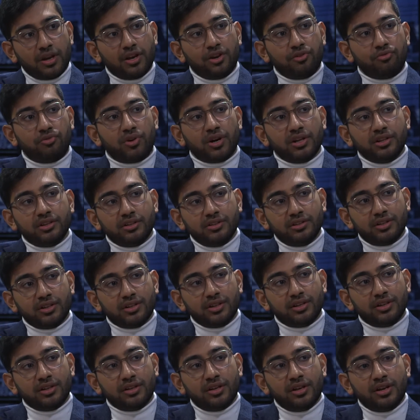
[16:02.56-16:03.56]
rather
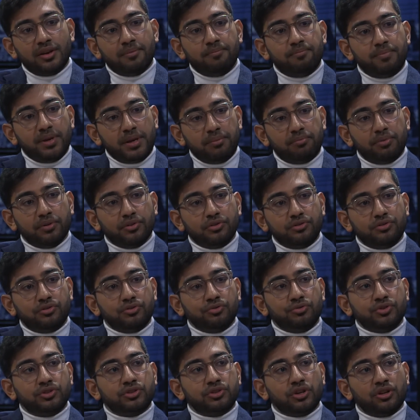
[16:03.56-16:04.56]
than people
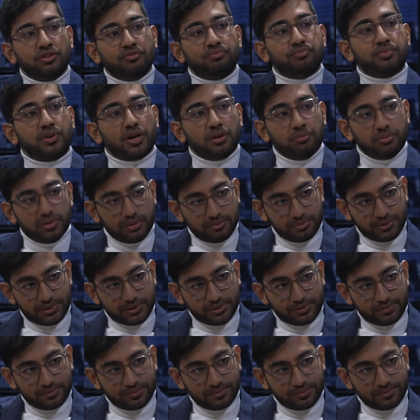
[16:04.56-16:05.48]
to solve problems.